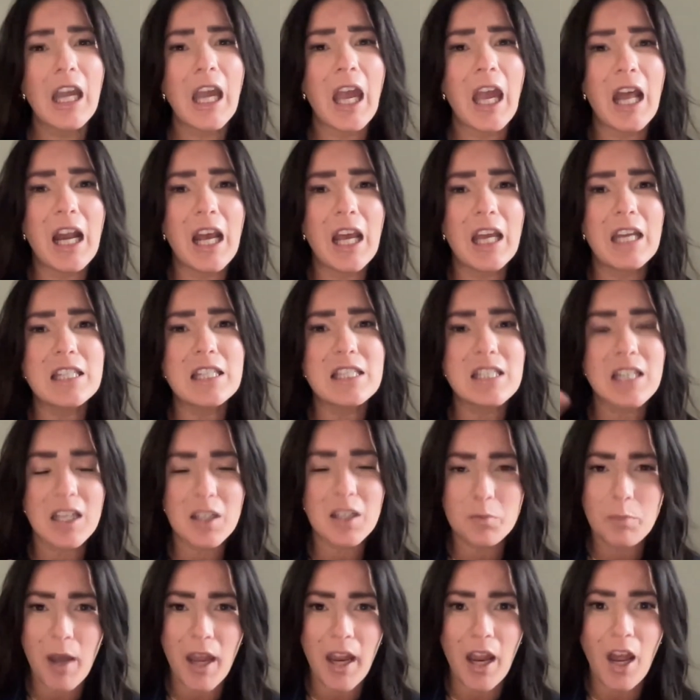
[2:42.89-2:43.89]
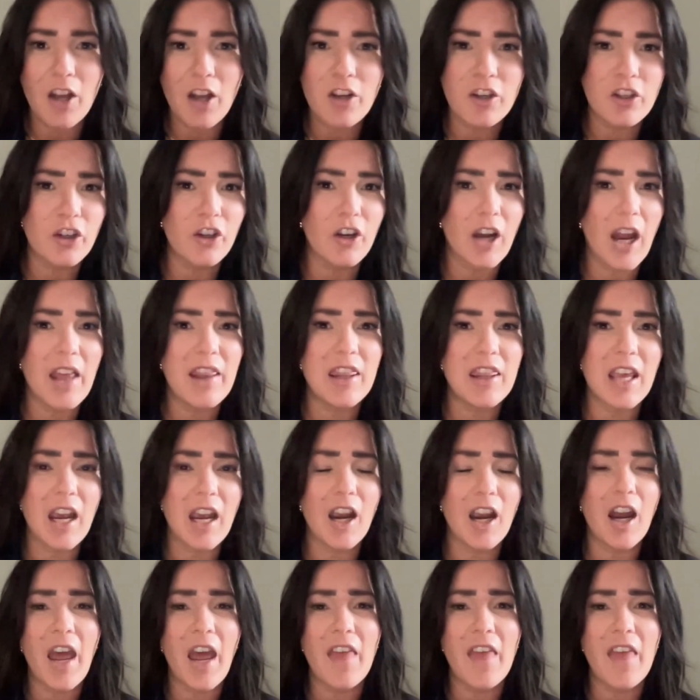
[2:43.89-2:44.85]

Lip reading: and I did my undergrad there.